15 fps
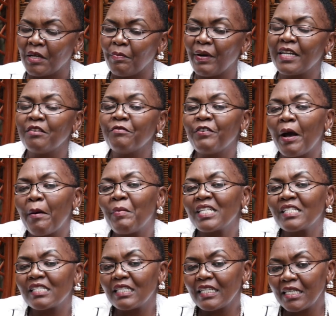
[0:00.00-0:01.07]
But if I'm
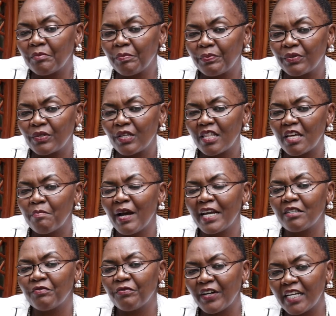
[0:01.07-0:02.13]
asleep, they
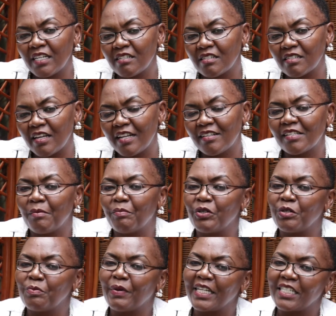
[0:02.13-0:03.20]
might fight and
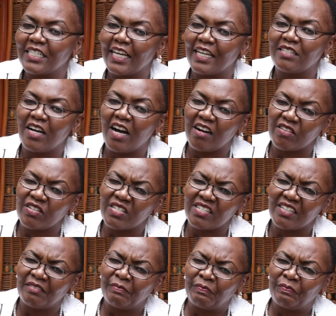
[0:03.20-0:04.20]
somebody might get hurt.